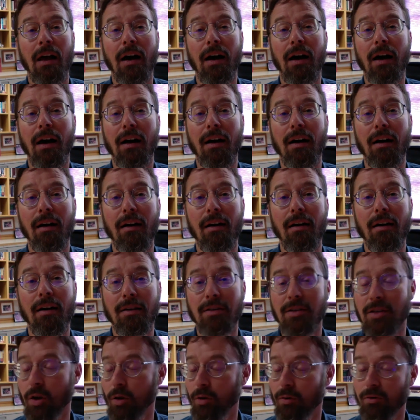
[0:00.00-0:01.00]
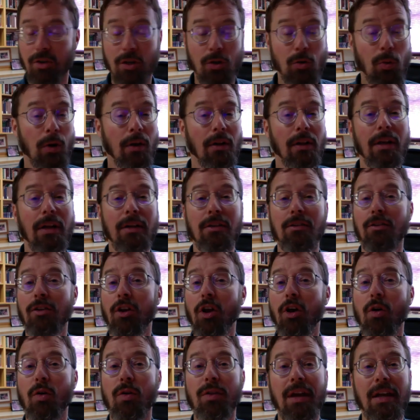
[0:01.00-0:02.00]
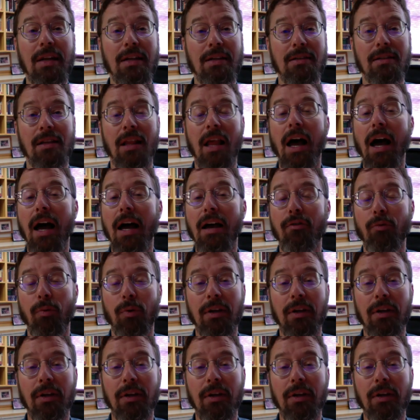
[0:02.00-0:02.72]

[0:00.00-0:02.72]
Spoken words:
So just want to let you know that is live.